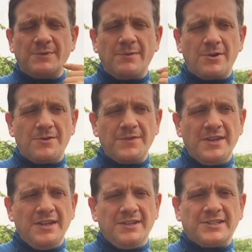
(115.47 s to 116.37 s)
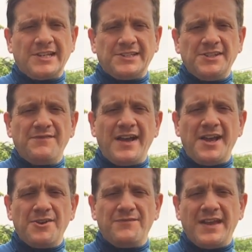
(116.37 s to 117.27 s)
We were discussing the
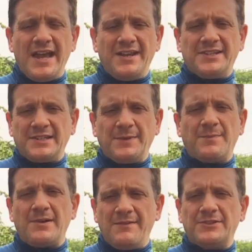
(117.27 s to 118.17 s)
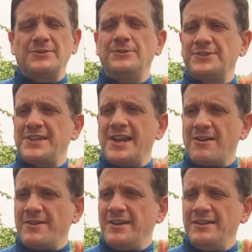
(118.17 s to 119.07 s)
value of that, and some of the private schools in the
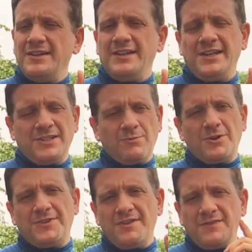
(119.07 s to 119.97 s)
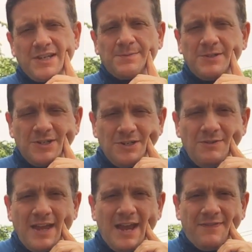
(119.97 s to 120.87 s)
area. Is it worth the investment to
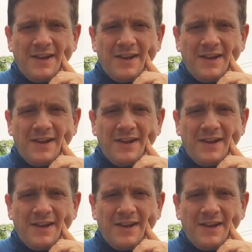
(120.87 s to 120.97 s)
do that?